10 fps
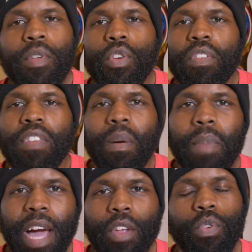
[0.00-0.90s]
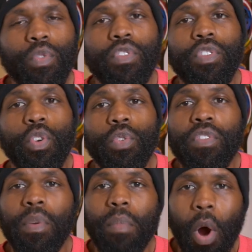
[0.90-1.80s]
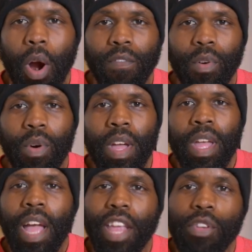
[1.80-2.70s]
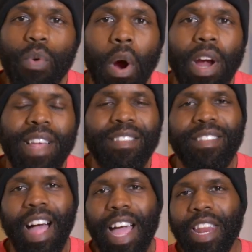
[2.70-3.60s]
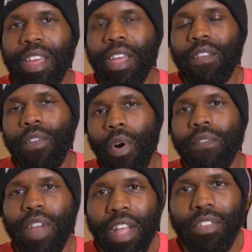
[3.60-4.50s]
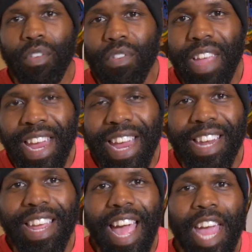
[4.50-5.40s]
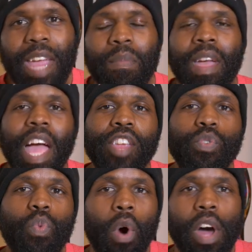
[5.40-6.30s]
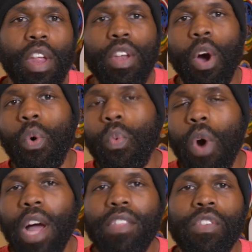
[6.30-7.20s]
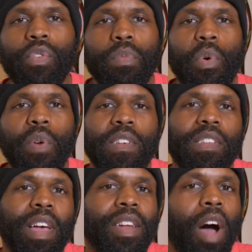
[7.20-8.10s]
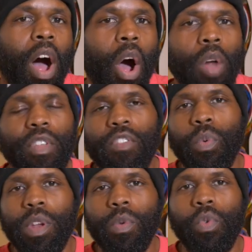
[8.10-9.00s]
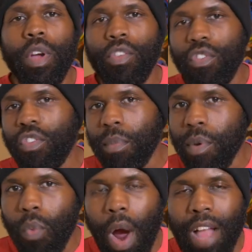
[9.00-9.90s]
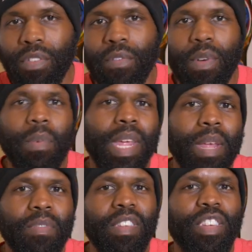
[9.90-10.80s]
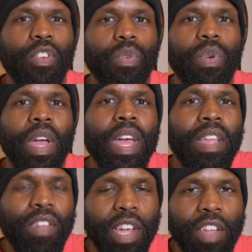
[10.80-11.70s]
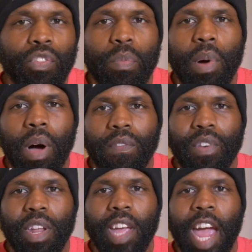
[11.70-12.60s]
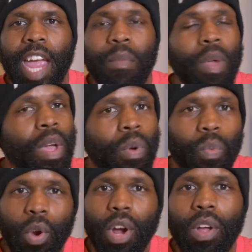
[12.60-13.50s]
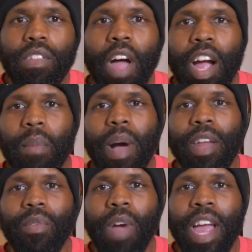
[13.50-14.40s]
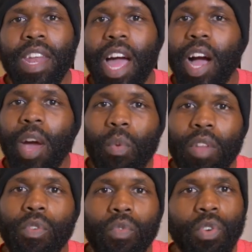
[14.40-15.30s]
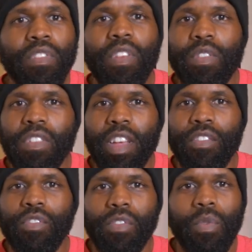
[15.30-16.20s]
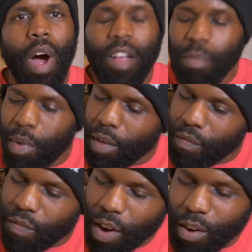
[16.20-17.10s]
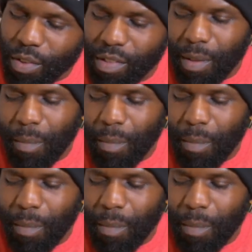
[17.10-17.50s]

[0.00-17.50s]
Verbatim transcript: you're somebody who's new to Marvel and you are excited for Avengers Endgame and you want to know what two movies out of all the 21 you should be watching from the MCU to get you pumped for the game, we're going to talk about it right now and what the Russo says you should watch. But first,